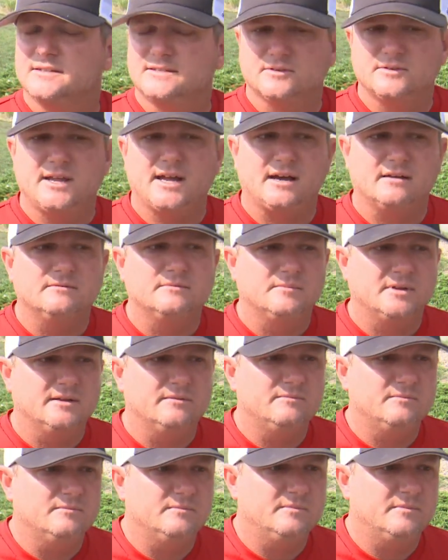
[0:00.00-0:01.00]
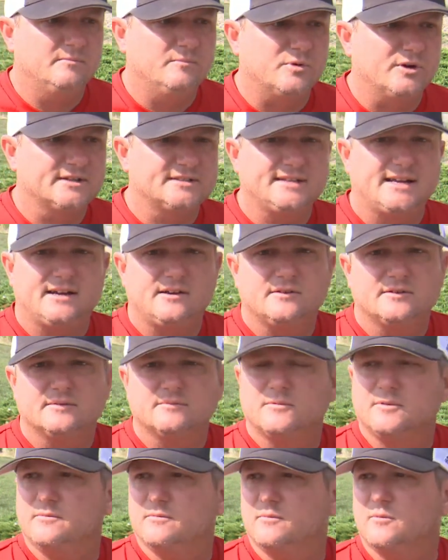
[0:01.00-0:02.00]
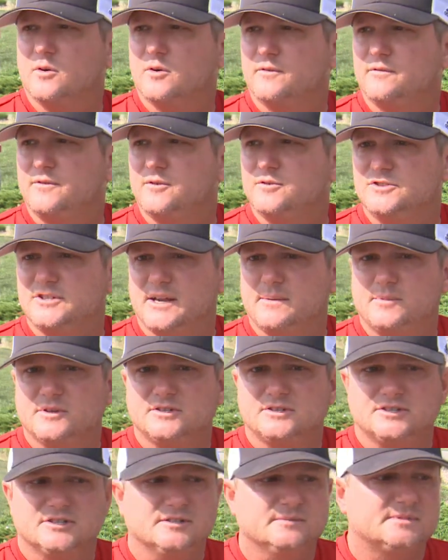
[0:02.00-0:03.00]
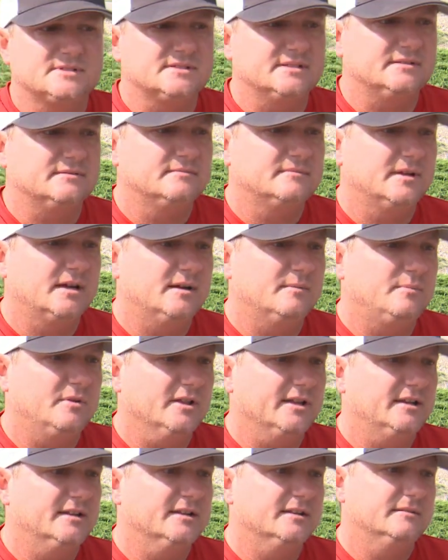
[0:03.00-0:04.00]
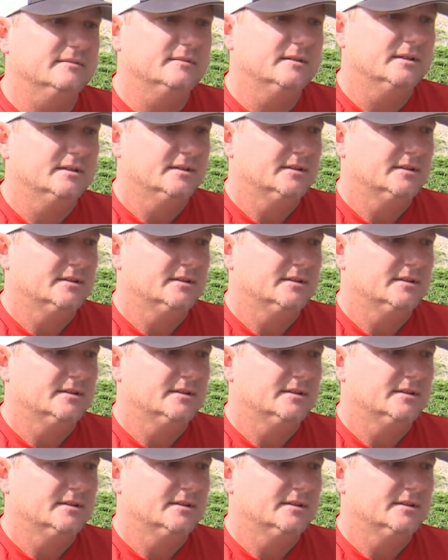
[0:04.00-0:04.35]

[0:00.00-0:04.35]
So, yeah, at Bricktown, we won a few championships and played in